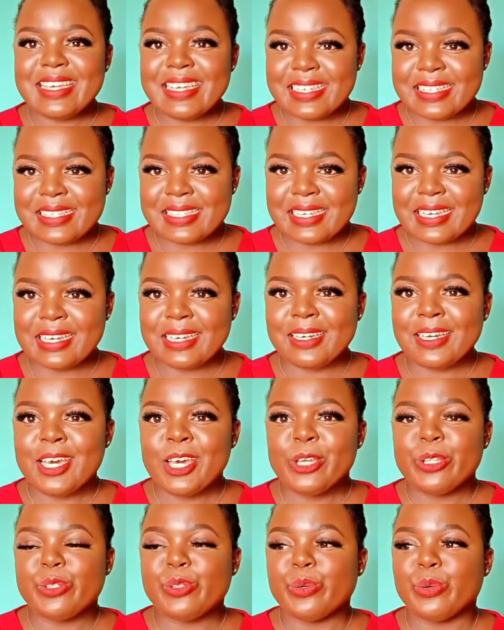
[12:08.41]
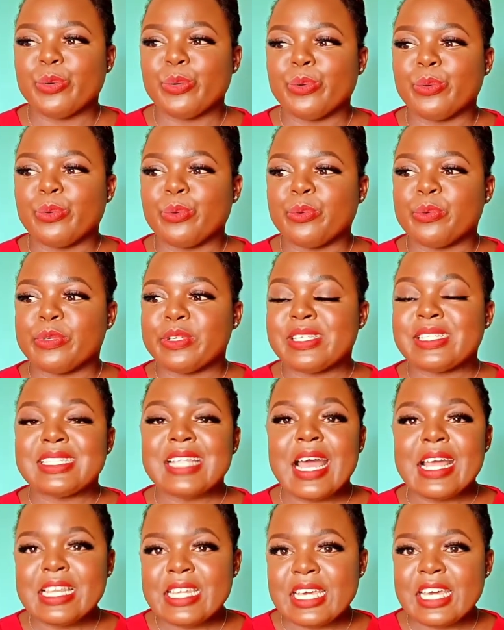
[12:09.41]
easy to
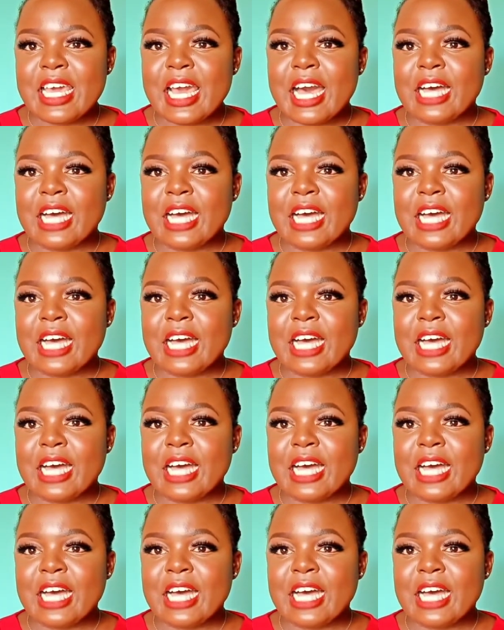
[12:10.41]
study,